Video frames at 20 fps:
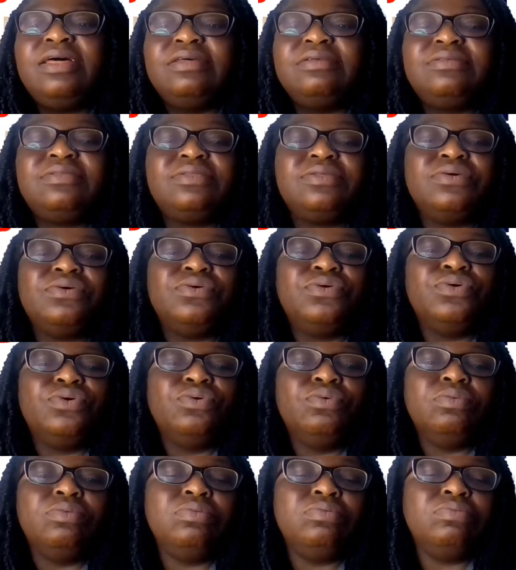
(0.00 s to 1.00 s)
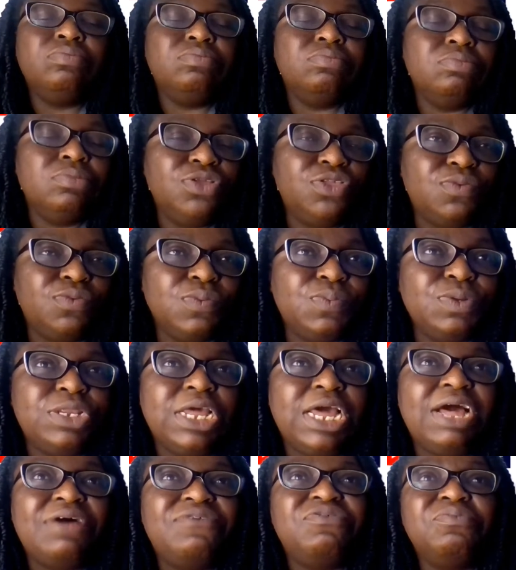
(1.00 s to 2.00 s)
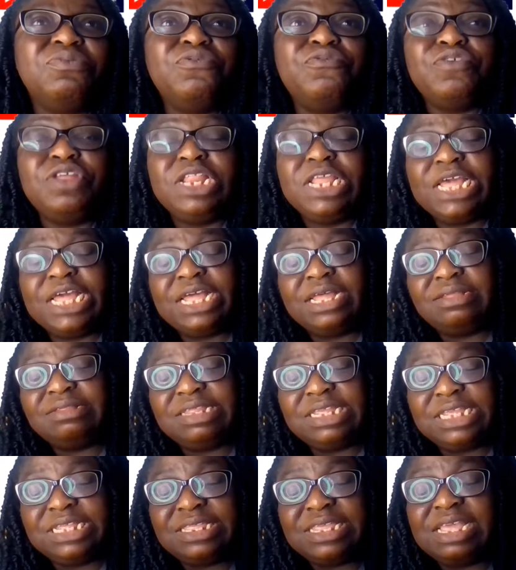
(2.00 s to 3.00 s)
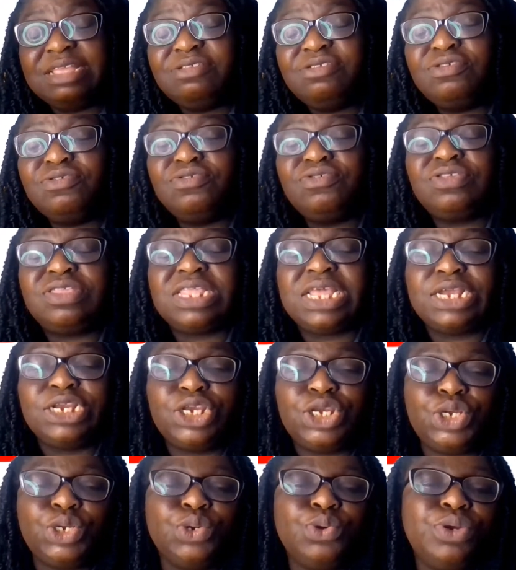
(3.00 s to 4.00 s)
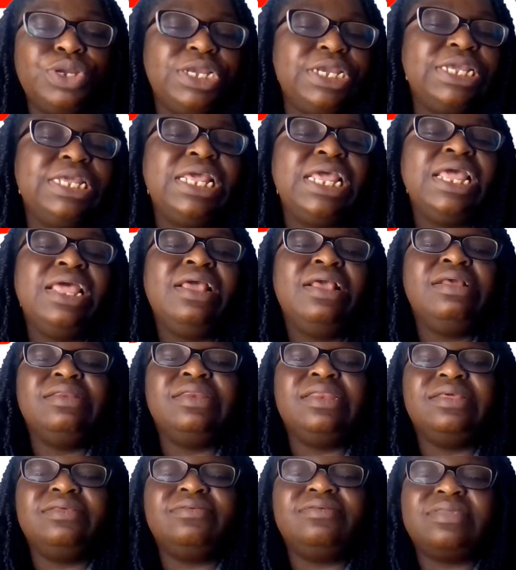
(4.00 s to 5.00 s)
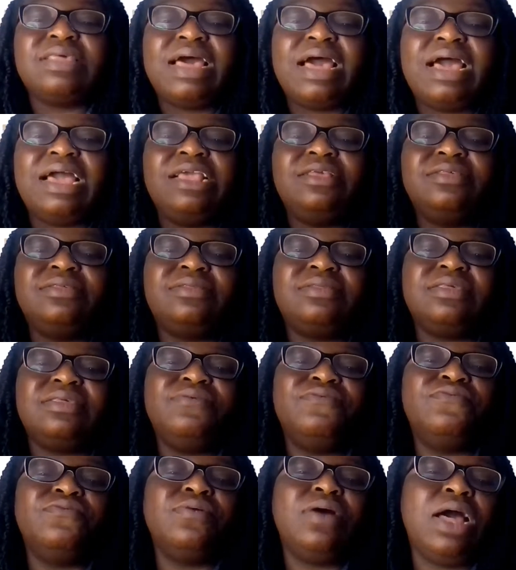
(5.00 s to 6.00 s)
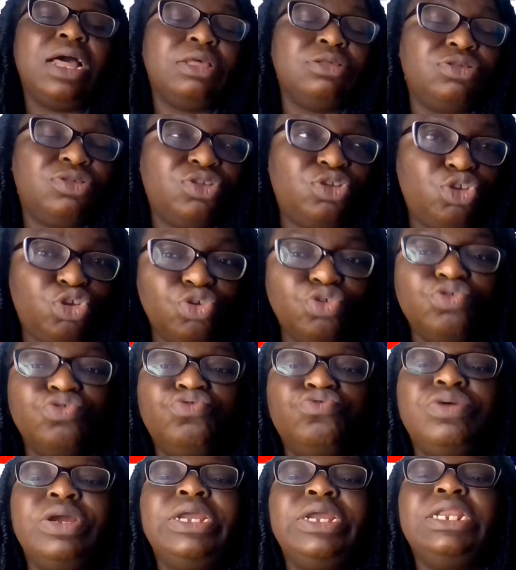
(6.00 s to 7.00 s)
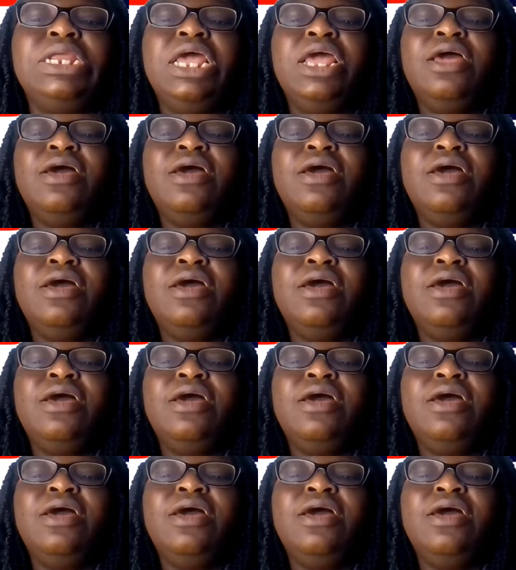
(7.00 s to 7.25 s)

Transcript: So most people that have hemophilia, they tend to start showing the signs even as children.